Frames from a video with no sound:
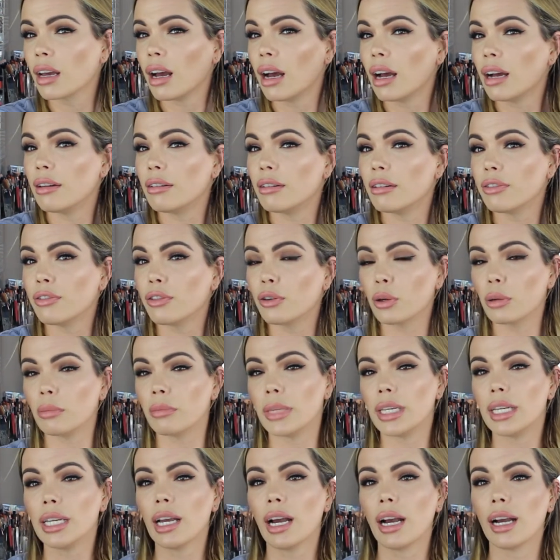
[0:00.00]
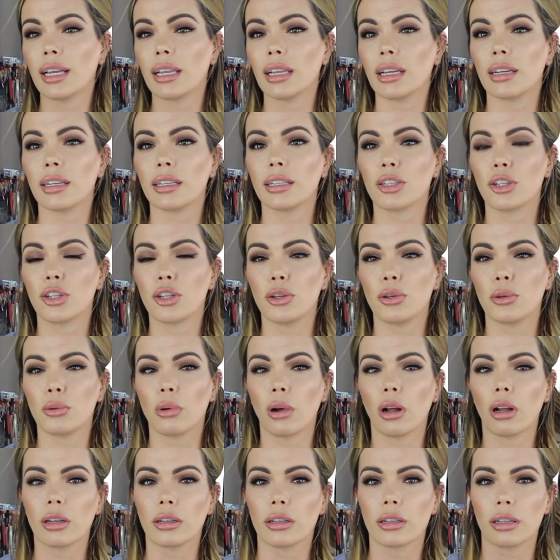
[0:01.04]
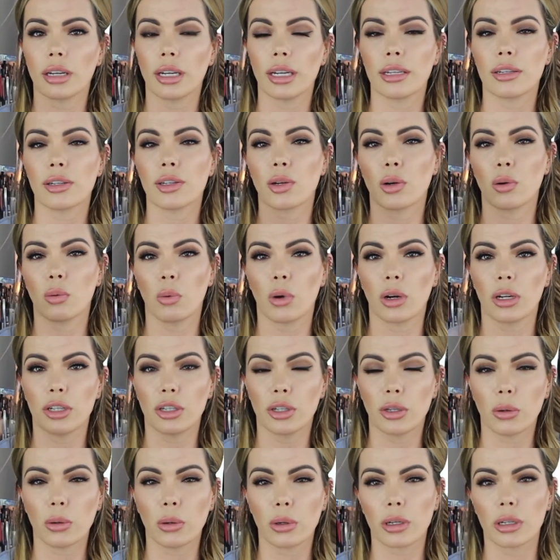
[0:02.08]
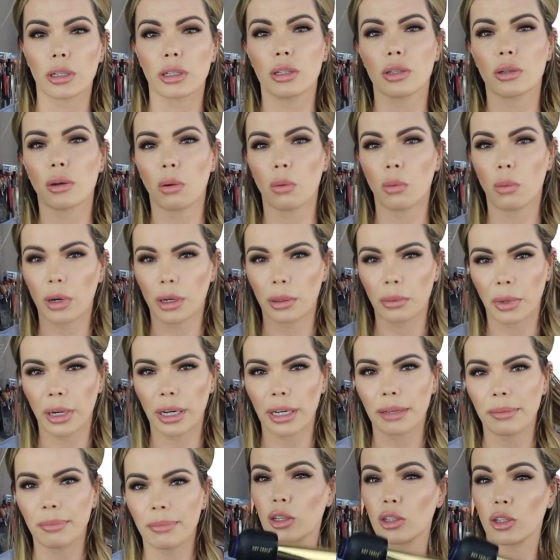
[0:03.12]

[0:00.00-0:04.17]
And for me, I like to alternate, so one towards, one away.